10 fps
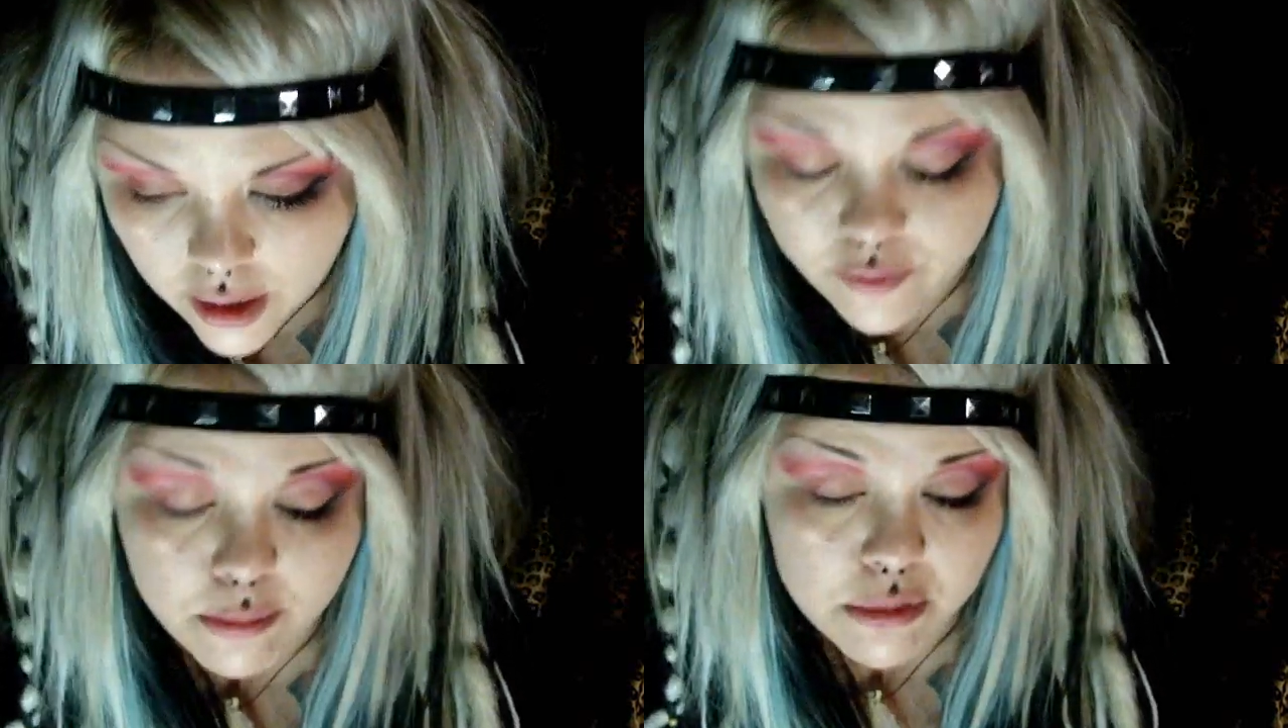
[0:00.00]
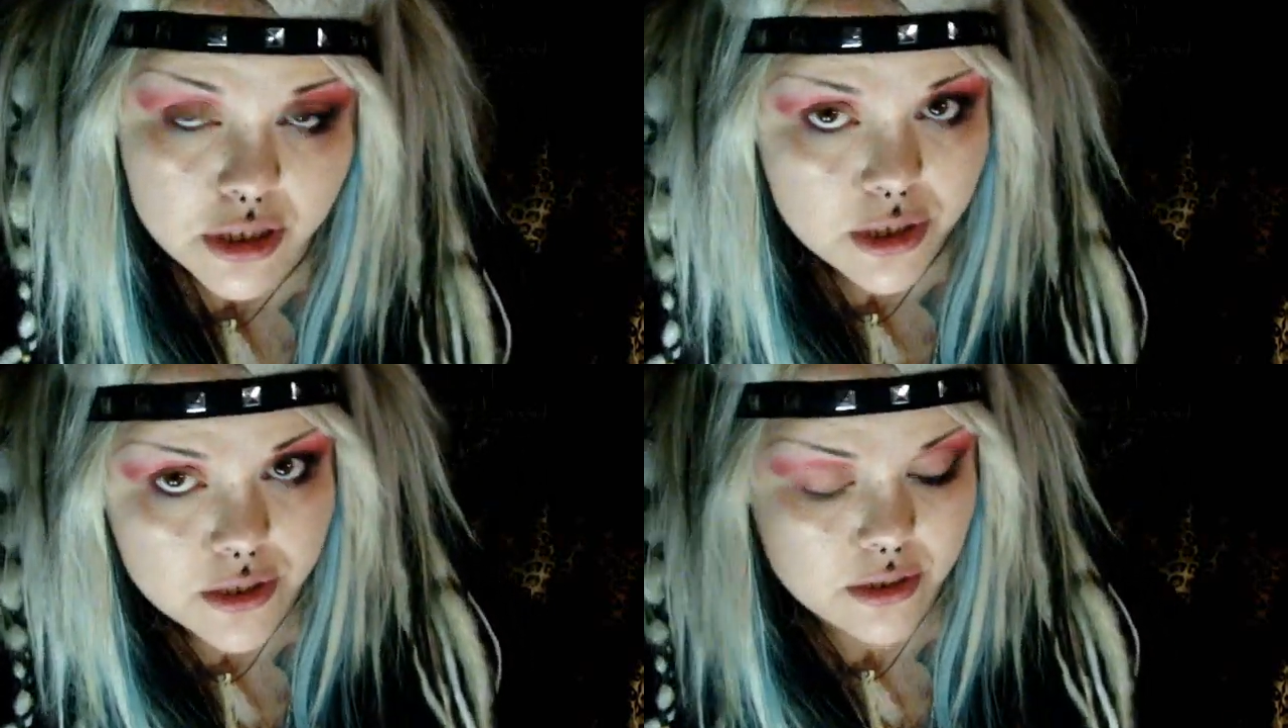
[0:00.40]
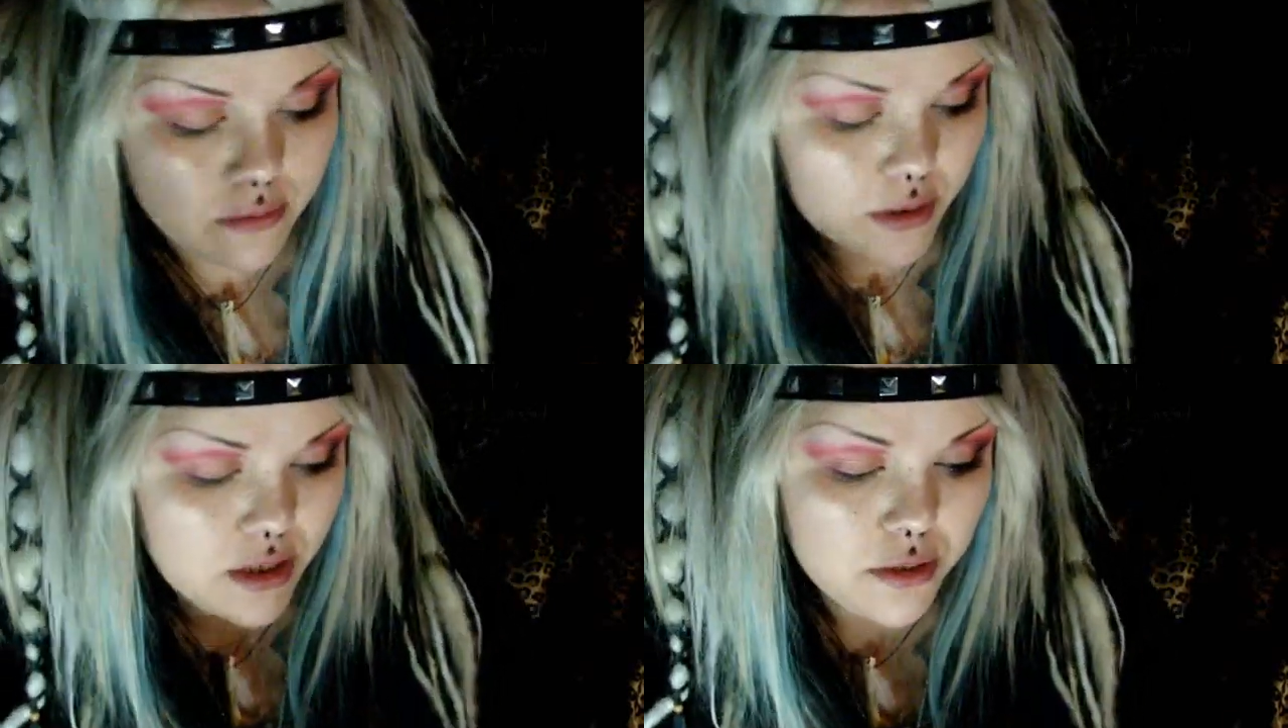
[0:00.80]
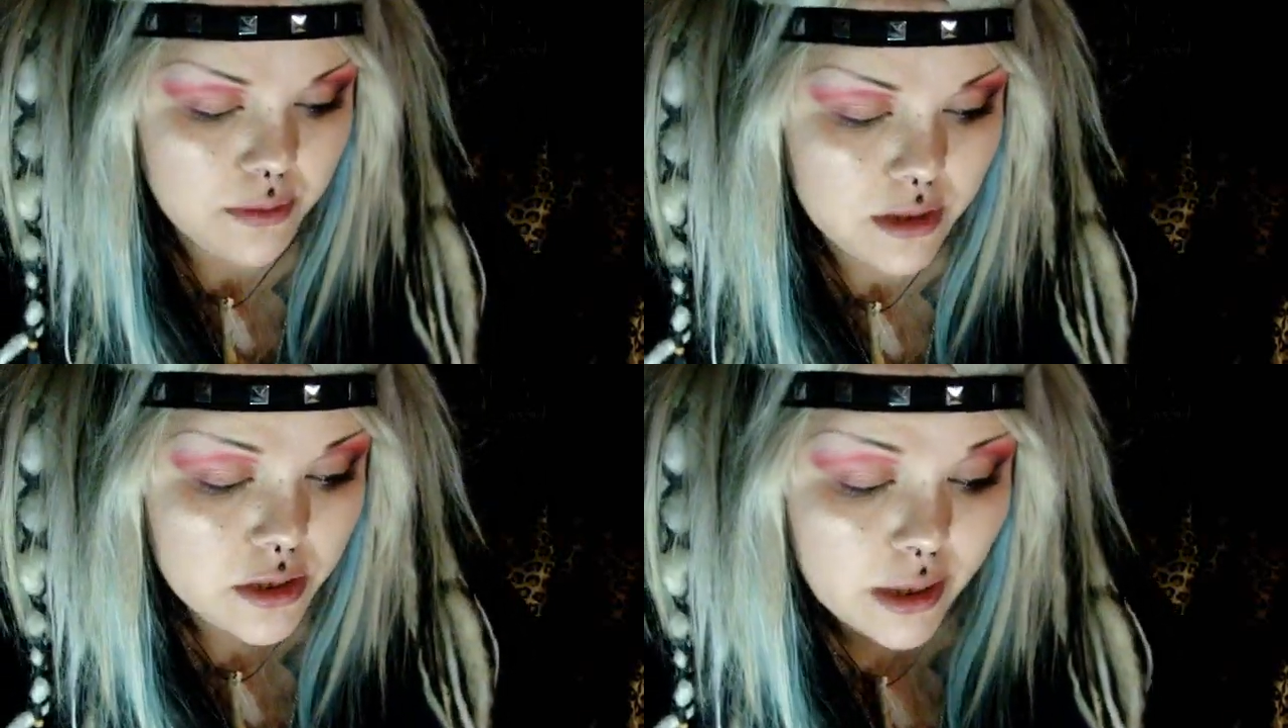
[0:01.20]
If your brush isn't really
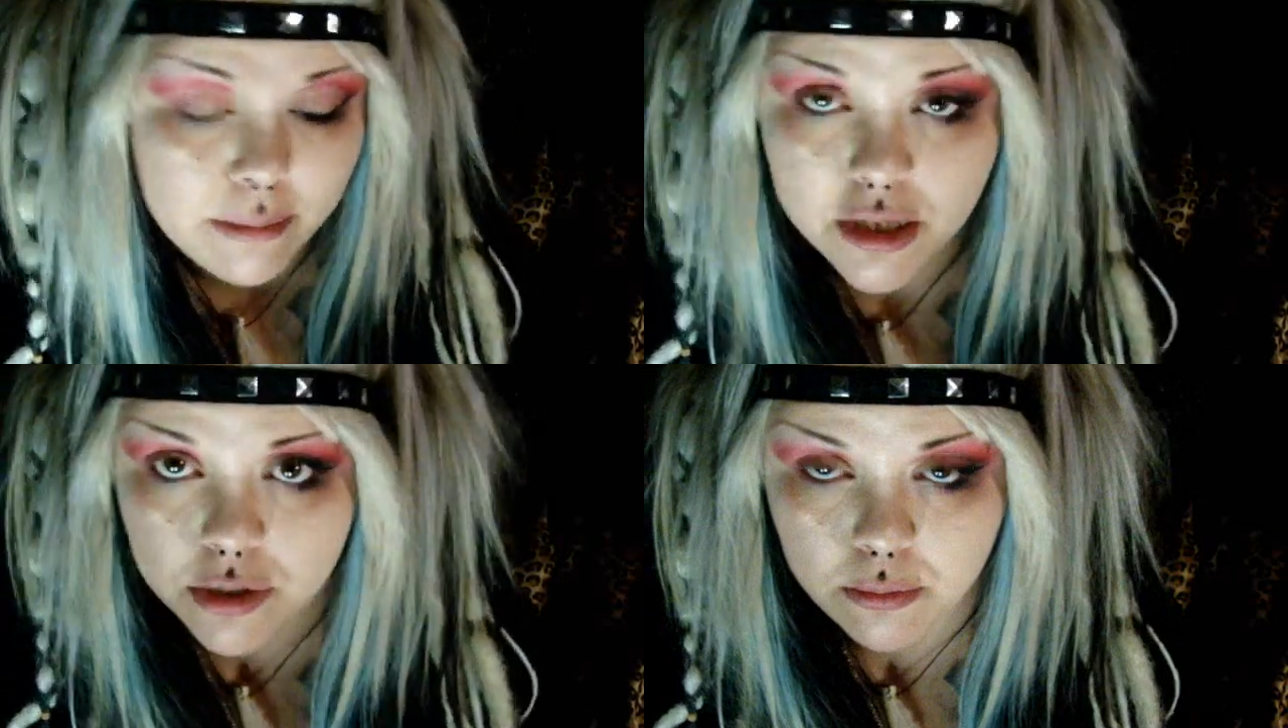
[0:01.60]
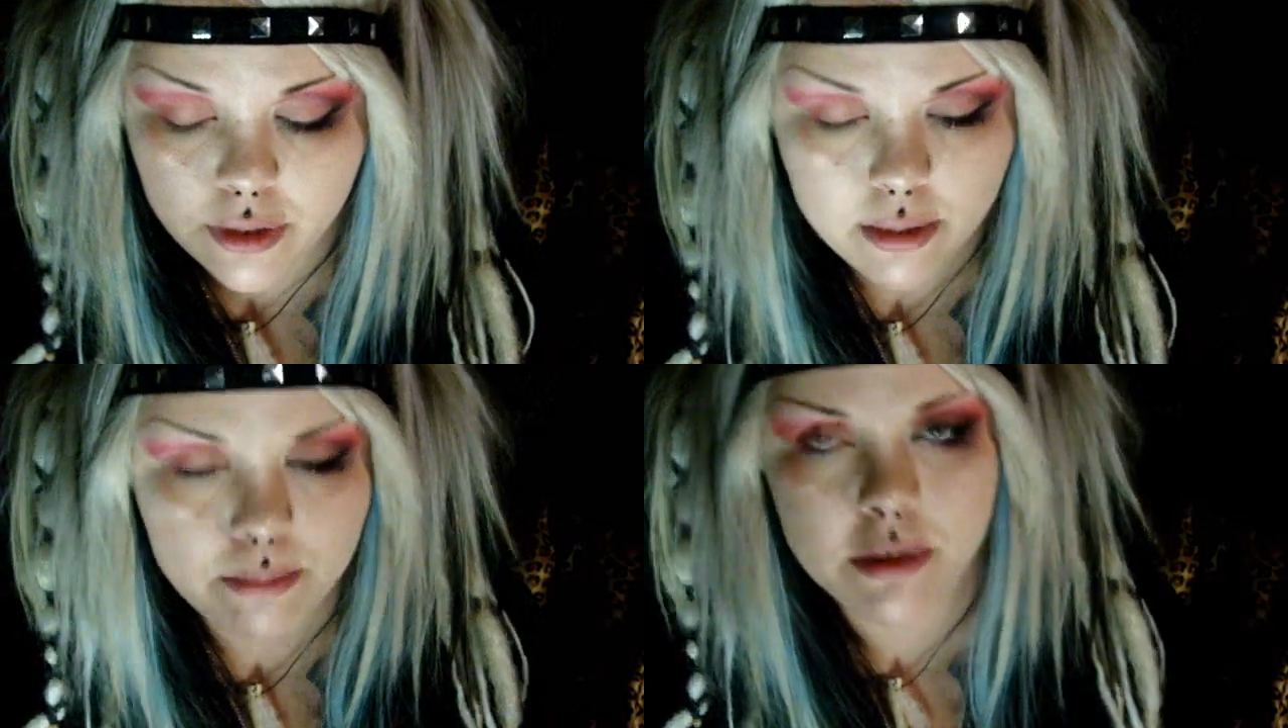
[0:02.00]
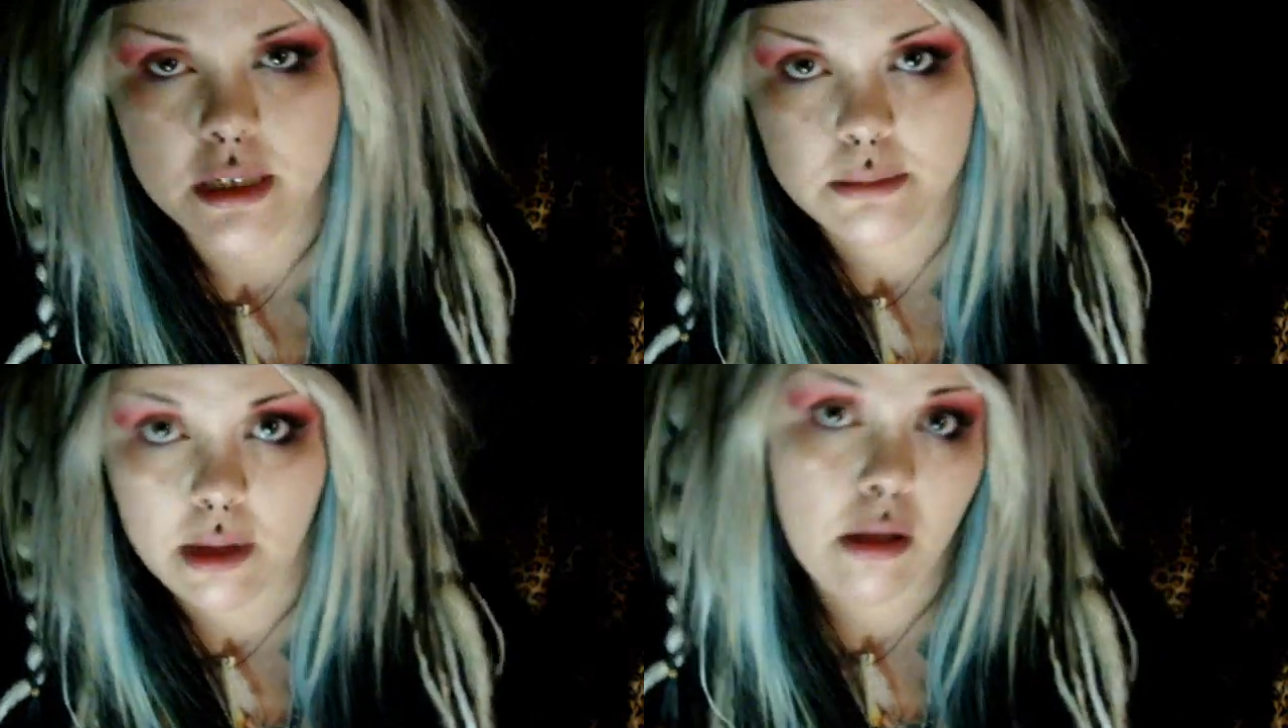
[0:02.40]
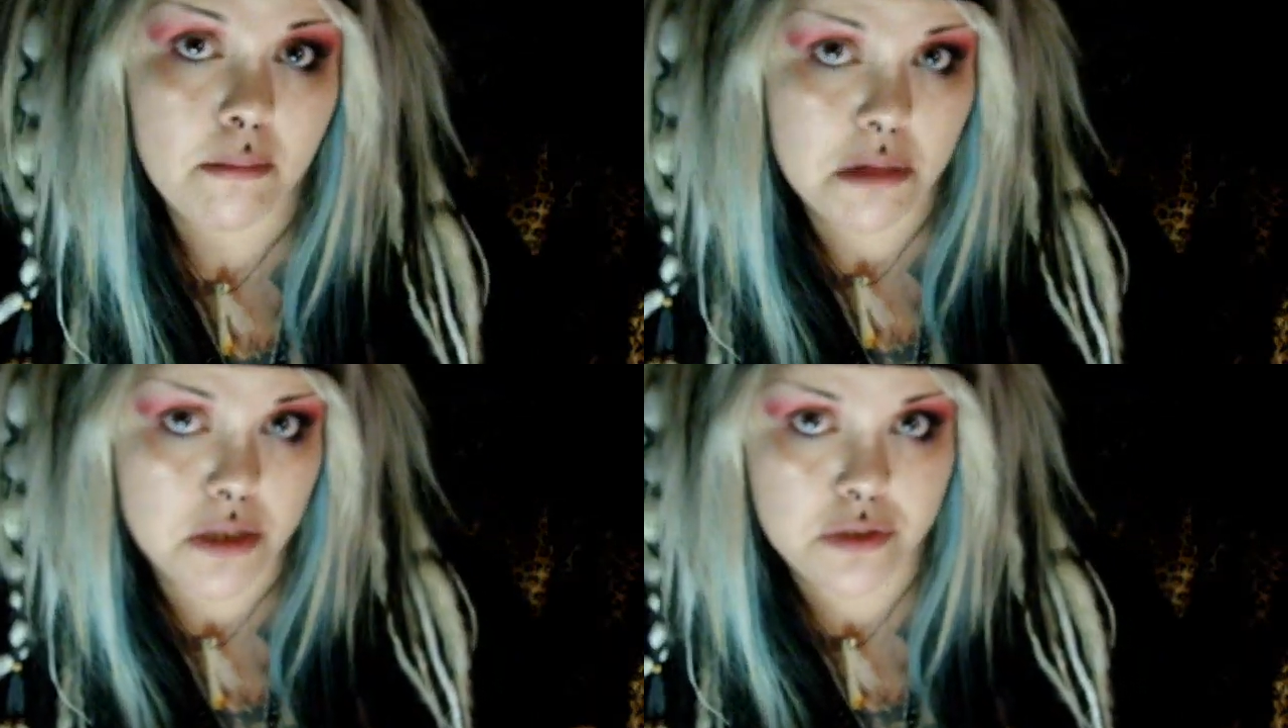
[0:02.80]
doing the job that you want it, please by
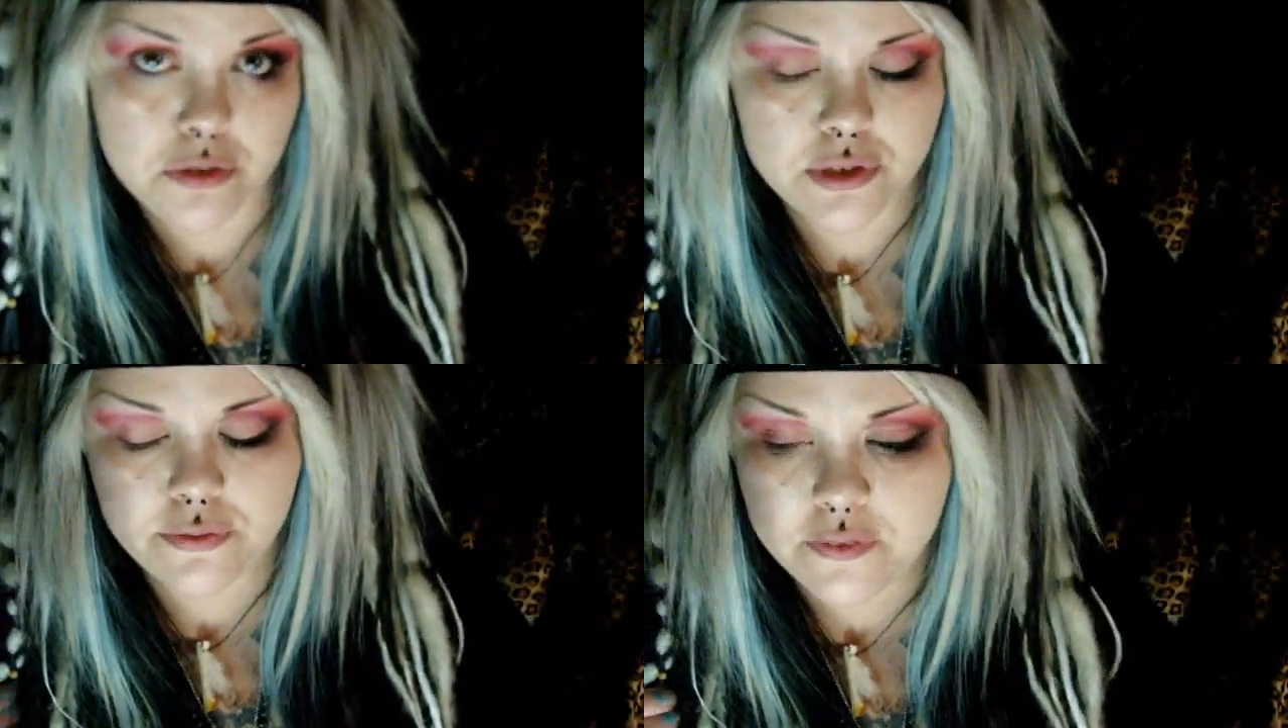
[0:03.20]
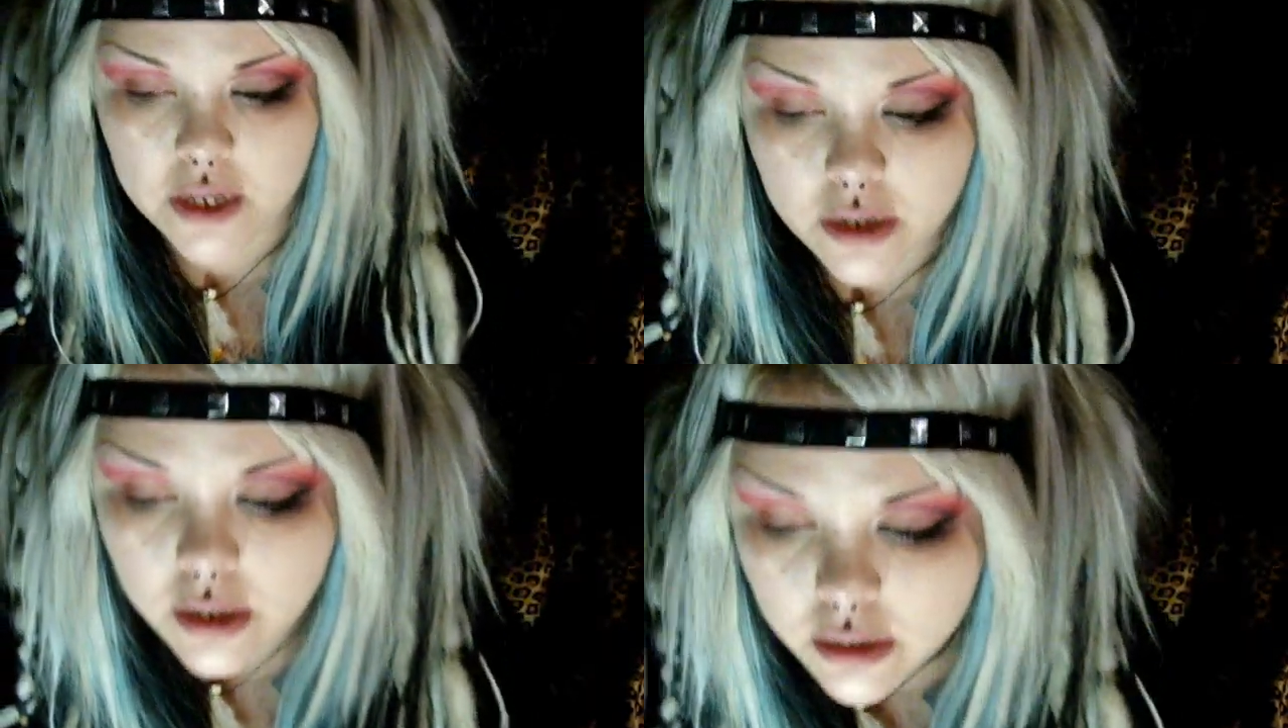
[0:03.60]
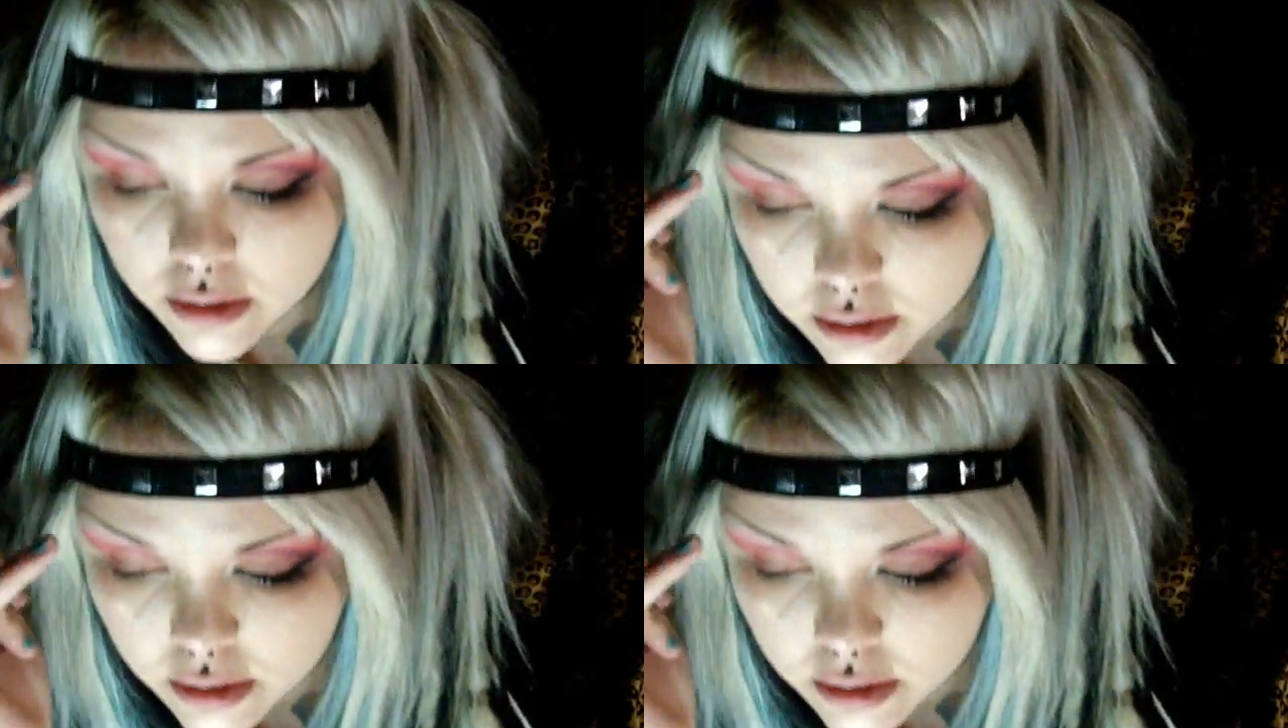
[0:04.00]
all means use your finger.